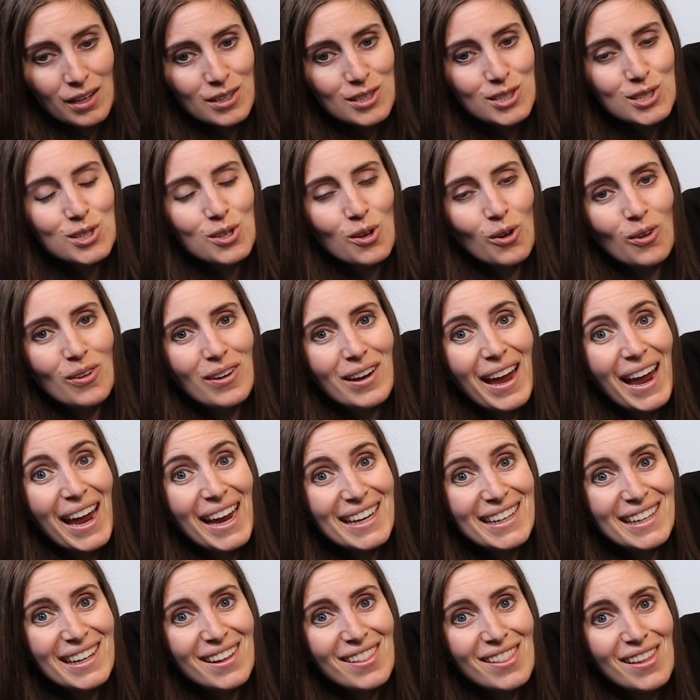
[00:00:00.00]
So
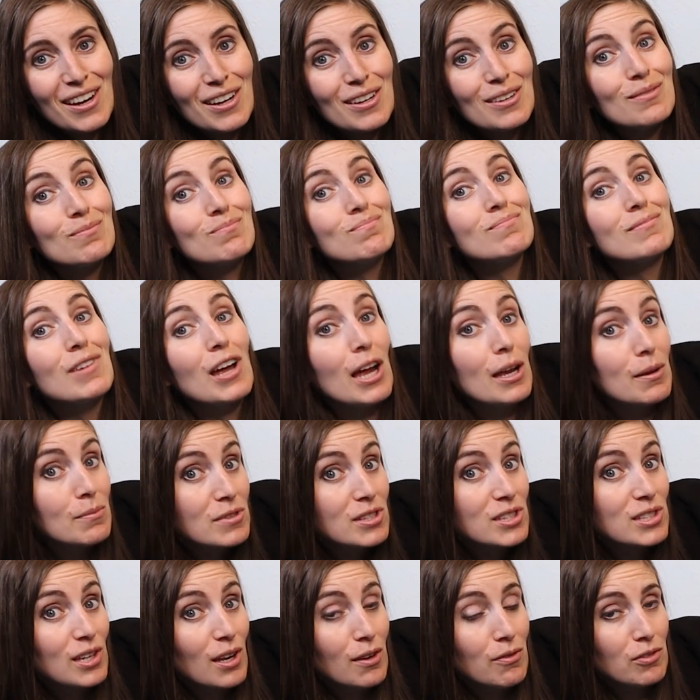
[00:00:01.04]
hang in there. I'm
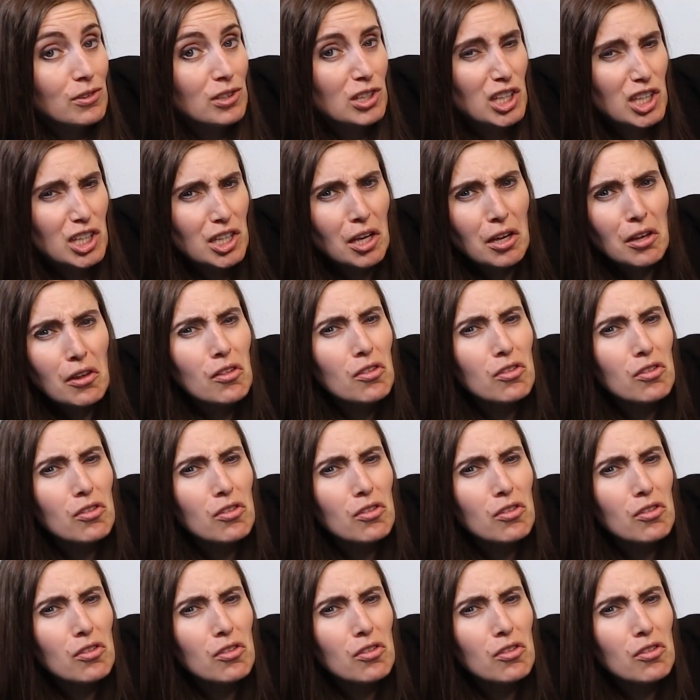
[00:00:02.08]
Stefanina.